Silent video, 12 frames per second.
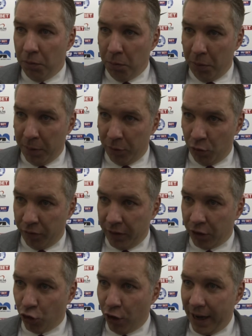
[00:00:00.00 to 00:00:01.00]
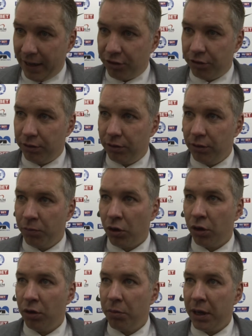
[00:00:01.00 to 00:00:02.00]
paper over the cracks. I'm not
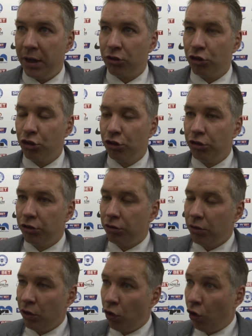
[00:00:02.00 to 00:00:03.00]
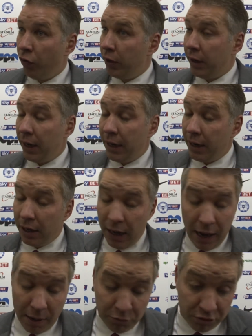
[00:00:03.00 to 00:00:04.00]
going to make excuses on the day. And that
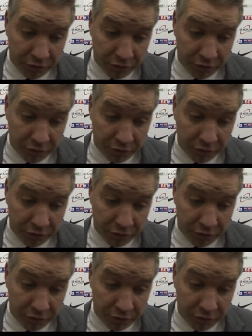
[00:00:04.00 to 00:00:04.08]
happens in